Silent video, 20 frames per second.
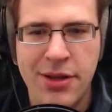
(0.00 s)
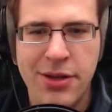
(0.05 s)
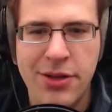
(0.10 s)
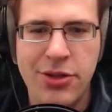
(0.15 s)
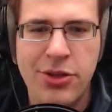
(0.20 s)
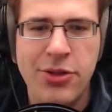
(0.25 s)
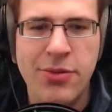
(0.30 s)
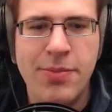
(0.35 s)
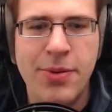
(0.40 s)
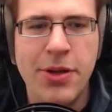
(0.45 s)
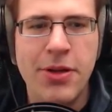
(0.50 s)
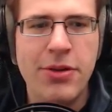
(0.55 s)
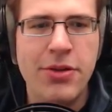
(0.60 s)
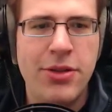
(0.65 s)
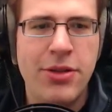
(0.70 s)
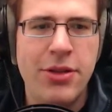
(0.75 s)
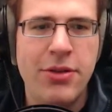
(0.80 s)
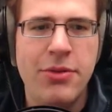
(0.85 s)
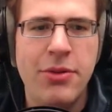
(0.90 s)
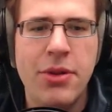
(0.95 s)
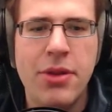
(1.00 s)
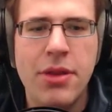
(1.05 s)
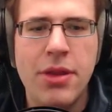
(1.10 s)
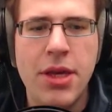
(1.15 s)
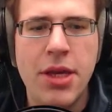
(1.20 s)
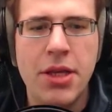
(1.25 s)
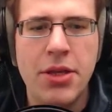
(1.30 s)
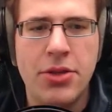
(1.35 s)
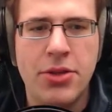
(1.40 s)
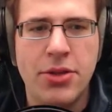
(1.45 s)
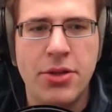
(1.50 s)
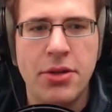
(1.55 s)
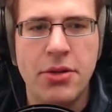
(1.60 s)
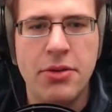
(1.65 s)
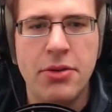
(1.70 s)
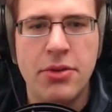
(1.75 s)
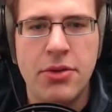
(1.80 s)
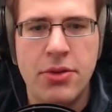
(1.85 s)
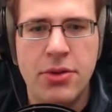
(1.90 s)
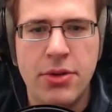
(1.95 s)
I suppose you would think
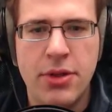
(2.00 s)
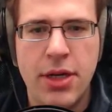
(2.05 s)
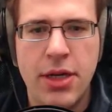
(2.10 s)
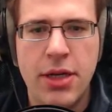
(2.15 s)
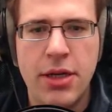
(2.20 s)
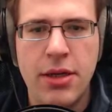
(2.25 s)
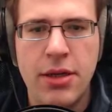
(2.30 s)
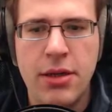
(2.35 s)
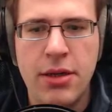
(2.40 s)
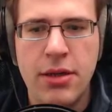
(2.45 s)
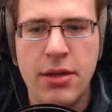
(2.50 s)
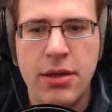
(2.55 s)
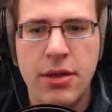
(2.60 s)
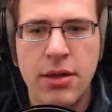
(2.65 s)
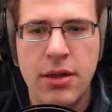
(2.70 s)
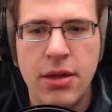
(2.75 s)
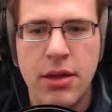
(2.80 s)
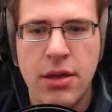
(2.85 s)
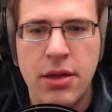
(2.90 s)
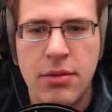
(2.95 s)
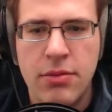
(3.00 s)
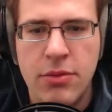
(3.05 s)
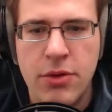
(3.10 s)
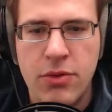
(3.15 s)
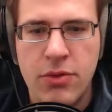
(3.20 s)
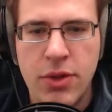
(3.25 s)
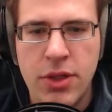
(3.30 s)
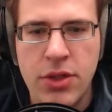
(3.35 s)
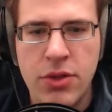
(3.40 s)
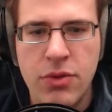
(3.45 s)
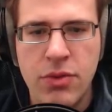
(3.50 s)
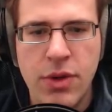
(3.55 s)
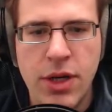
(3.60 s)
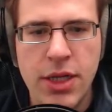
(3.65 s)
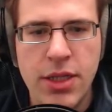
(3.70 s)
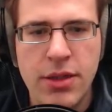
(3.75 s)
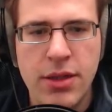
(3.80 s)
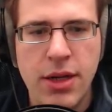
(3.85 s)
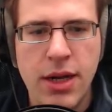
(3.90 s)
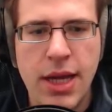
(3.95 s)
so today. But when you
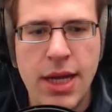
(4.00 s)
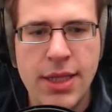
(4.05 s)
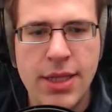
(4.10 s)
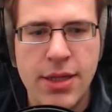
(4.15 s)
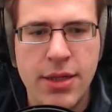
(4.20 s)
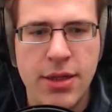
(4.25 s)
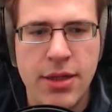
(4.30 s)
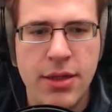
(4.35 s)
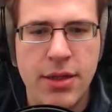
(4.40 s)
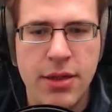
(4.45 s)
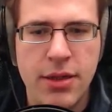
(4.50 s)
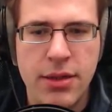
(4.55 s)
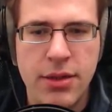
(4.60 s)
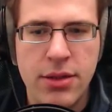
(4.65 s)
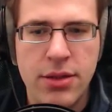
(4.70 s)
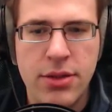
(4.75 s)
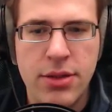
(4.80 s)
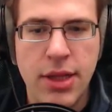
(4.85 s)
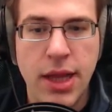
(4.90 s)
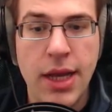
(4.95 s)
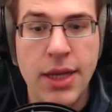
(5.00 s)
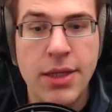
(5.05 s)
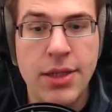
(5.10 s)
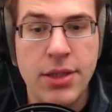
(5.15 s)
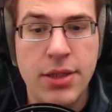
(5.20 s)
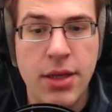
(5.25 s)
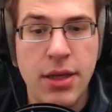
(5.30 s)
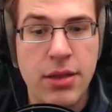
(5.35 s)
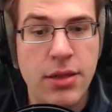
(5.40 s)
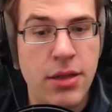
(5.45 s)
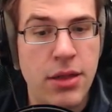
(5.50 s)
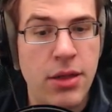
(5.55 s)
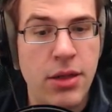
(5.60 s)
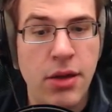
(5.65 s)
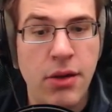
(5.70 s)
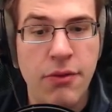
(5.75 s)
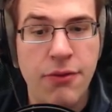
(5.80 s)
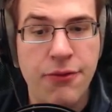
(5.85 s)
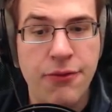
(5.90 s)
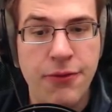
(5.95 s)
write a letter, it's like setting
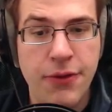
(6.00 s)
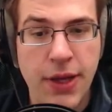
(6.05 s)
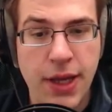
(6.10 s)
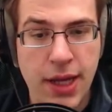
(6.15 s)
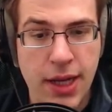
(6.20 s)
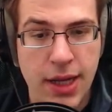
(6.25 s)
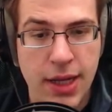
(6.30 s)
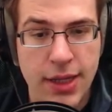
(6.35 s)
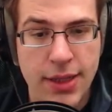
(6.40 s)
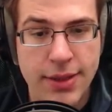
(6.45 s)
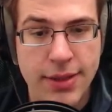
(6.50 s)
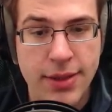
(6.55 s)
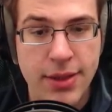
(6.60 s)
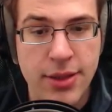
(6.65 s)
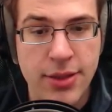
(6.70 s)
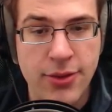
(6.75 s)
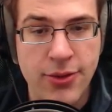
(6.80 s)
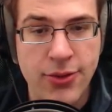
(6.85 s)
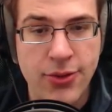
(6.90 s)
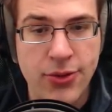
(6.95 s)
your feelings in